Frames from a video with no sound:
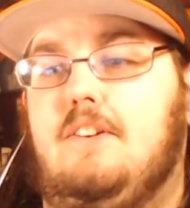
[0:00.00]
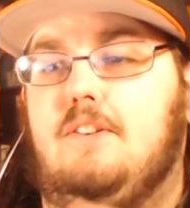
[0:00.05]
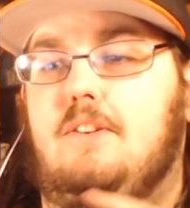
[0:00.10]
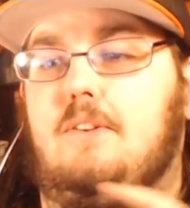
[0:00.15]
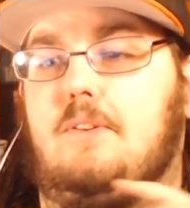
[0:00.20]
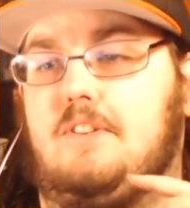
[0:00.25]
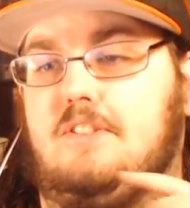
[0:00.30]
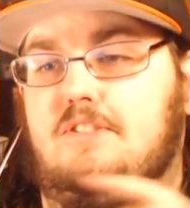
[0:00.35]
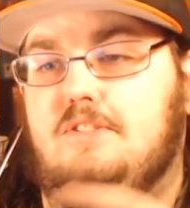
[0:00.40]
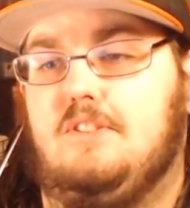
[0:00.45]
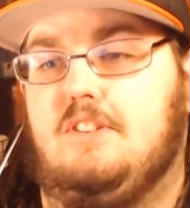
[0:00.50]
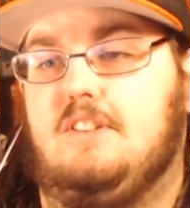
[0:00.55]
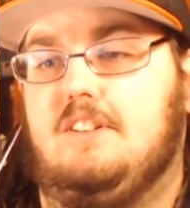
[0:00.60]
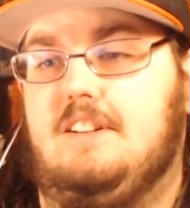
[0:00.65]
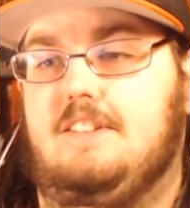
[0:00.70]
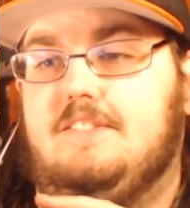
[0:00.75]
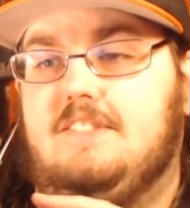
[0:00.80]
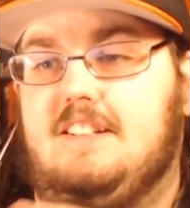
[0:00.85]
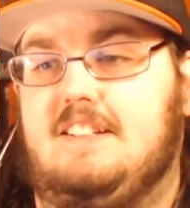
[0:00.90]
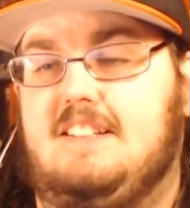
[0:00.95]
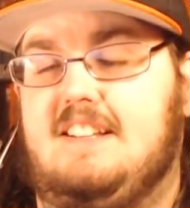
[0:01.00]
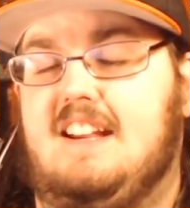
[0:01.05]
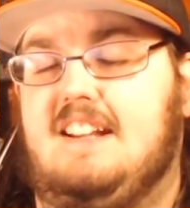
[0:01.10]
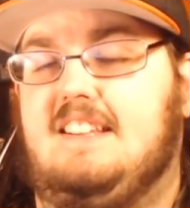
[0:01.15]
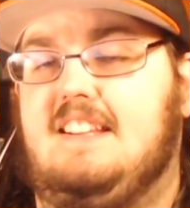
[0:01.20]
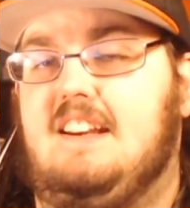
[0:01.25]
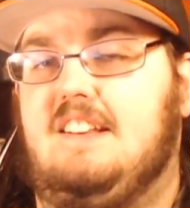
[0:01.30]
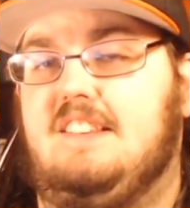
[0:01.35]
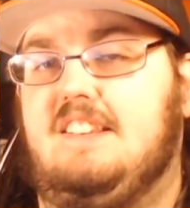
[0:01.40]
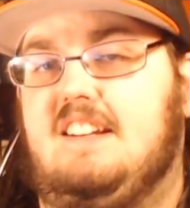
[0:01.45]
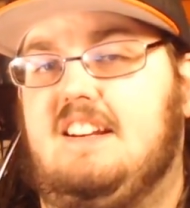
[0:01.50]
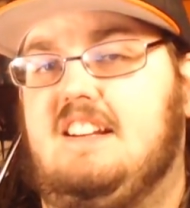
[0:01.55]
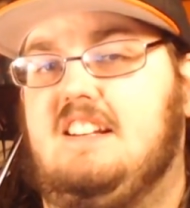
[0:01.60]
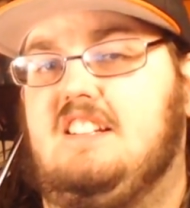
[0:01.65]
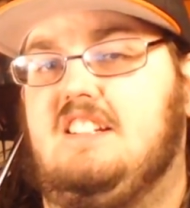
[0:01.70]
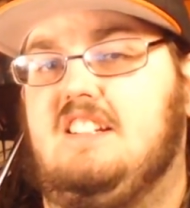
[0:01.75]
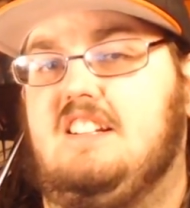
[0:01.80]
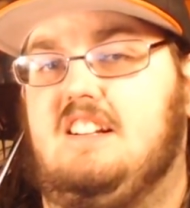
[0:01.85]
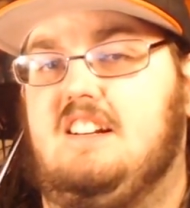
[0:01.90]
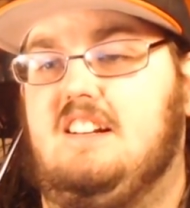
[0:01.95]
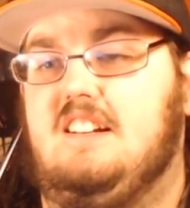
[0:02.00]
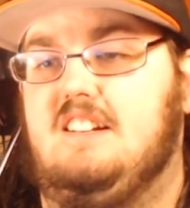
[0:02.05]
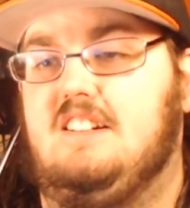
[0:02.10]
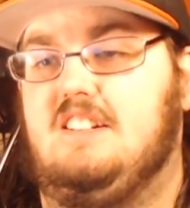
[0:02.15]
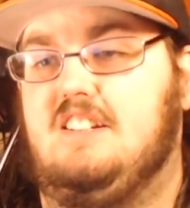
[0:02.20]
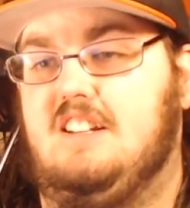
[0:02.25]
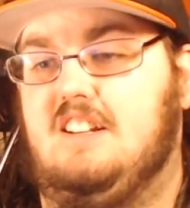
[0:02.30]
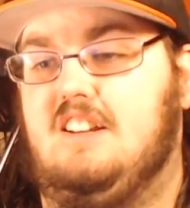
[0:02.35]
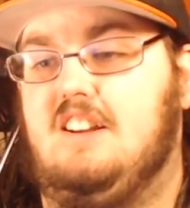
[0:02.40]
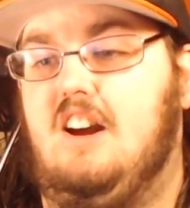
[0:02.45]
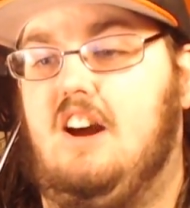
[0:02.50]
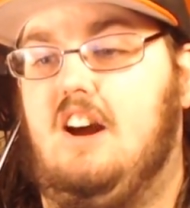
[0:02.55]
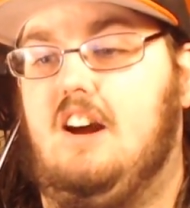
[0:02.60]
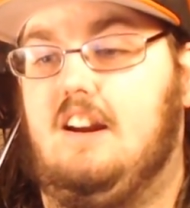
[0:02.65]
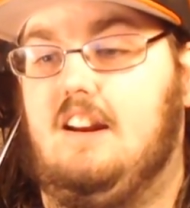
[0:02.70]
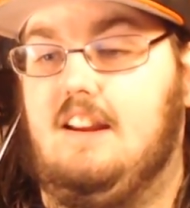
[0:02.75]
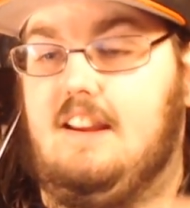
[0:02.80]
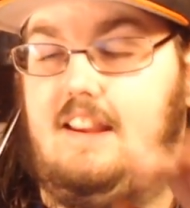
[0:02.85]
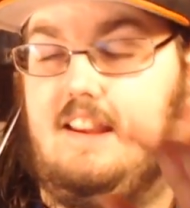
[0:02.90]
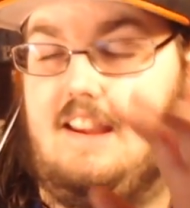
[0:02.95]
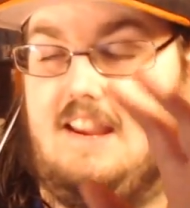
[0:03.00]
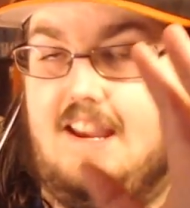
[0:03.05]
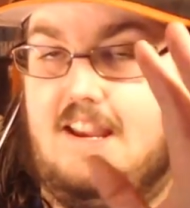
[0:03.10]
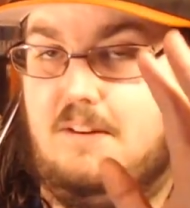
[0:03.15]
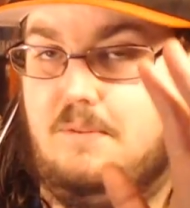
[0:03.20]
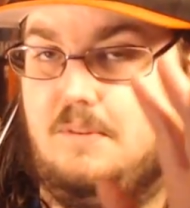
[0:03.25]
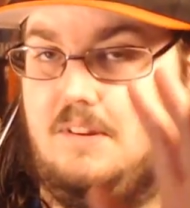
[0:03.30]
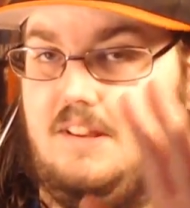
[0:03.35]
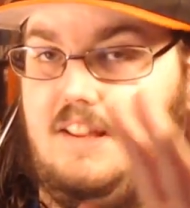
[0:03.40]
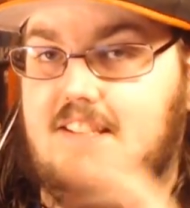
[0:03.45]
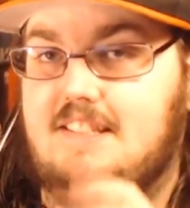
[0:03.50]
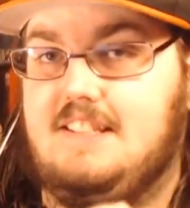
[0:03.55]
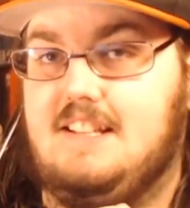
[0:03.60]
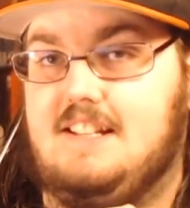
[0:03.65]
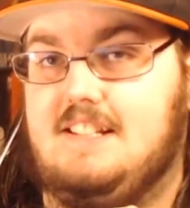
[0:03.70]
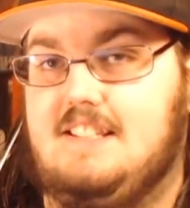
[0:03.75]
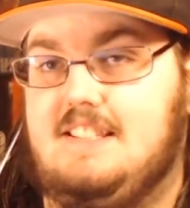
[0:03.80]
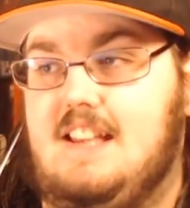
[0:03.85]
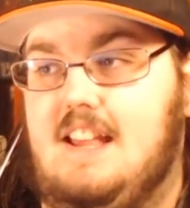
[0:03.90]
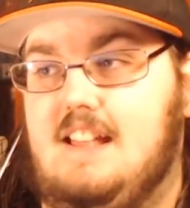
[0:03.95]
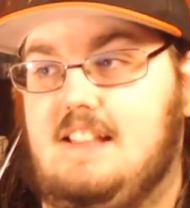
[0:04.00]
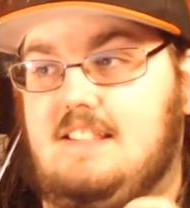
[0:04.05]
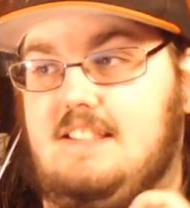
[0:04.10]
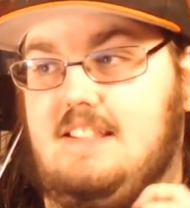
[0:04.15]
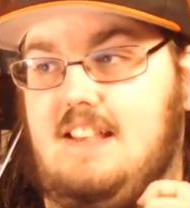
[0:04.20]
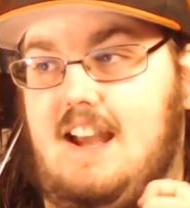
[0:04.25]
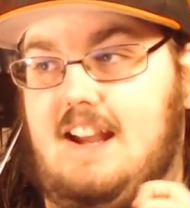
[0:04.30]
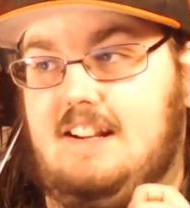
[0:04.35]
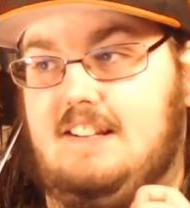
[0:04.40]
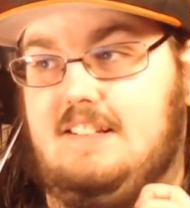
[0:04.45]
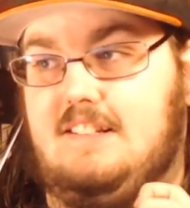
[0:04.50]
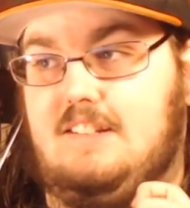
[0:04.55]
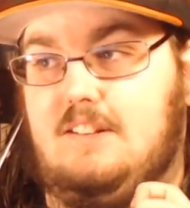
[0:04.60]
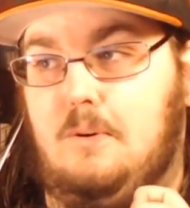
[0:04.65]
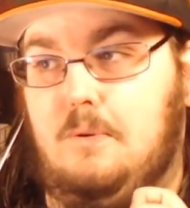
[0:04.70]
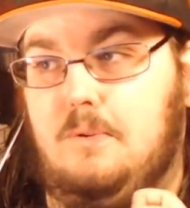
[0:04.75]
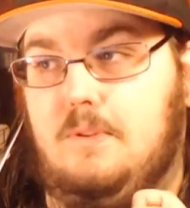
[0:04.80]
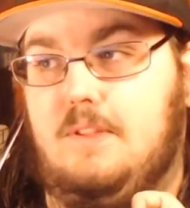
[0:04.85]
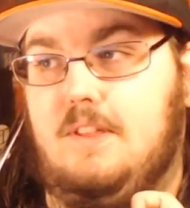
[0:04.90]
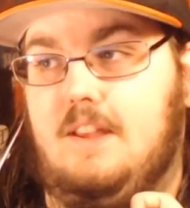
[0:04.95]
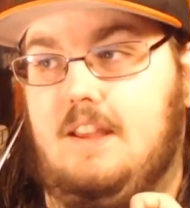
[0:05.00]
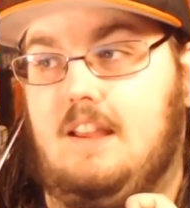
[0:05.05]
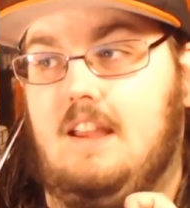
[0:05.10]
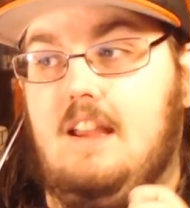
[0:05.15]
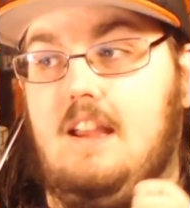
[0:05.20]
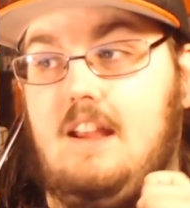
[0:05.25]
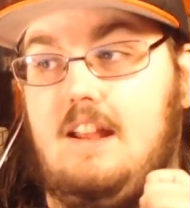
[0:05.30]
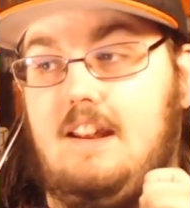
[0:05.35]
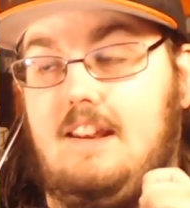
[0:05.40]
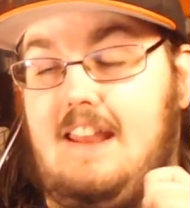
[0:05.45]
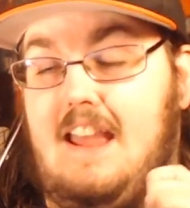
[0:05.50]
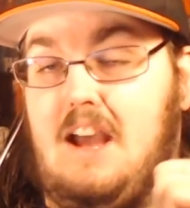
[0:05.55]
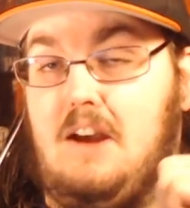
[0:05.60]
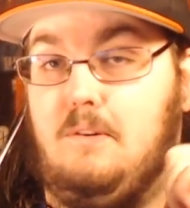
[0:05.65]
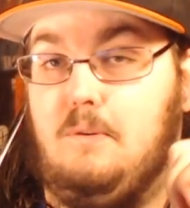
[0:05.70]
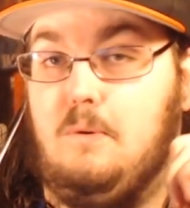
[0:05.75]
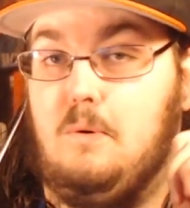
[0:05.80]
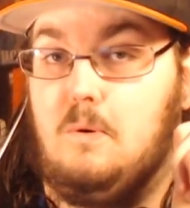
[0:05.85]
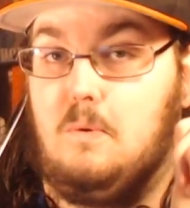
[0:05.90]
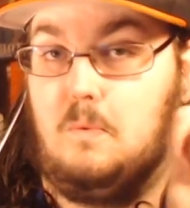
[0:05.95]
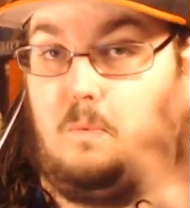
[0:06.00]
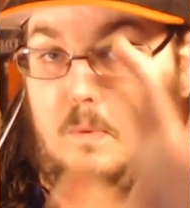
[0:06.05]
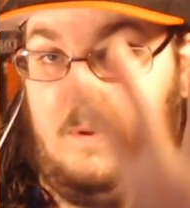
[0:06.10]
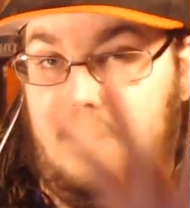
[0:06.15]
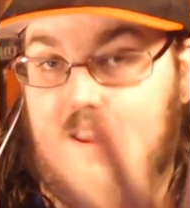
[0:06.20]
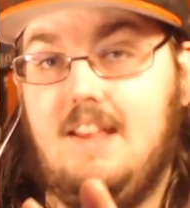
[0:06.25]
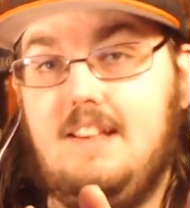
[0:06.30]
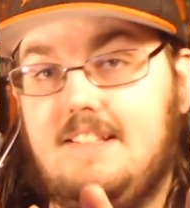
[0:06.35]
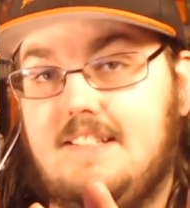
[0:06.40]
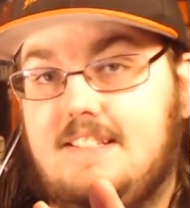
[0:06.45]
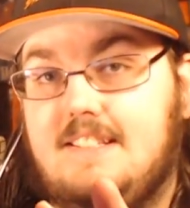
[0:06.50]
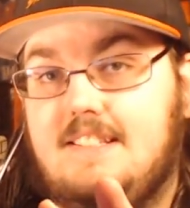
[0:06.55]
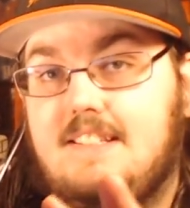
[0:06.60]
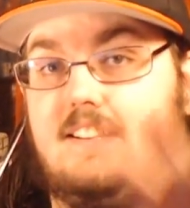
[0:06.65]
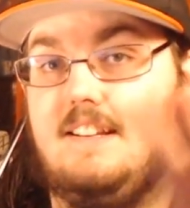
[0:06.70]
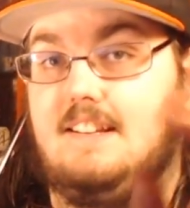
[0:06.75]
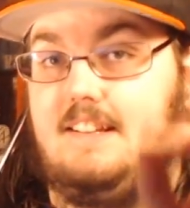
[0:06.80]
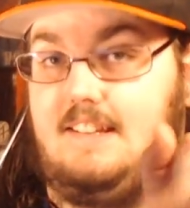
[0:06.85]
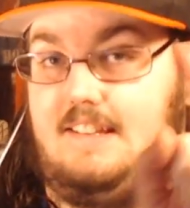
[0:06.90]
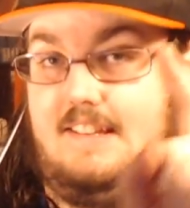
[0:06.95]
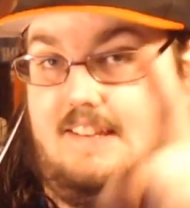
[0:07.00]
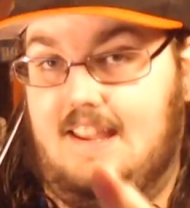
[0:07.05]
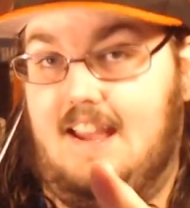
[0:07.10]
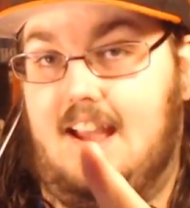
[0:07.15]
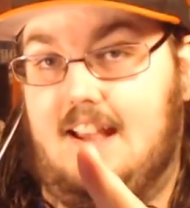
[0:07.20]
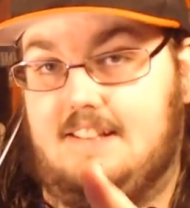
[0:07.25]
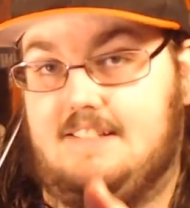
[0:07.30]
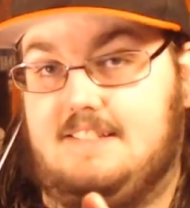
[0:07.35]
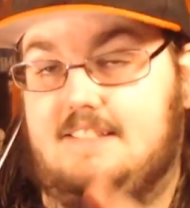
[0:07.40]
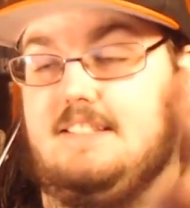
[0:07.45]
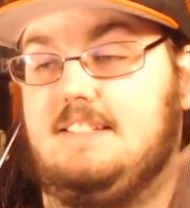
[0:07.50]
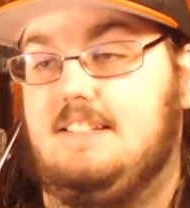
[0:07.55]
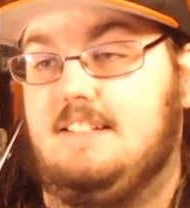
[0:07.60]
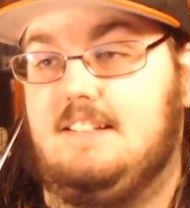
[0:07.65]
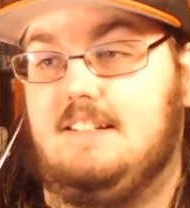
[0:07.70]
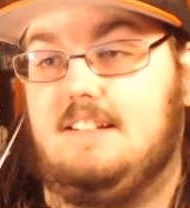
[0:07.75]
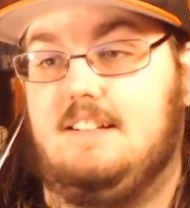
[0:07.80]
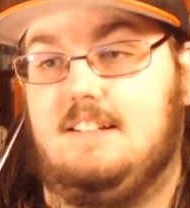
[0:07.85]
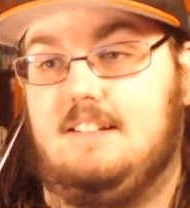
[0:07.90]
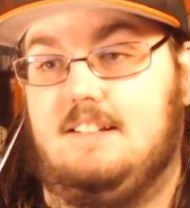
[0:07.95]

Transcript: Goku are strong enough to take down the Daishinkan in realistic sense. I don't think. Now, Whis, yes.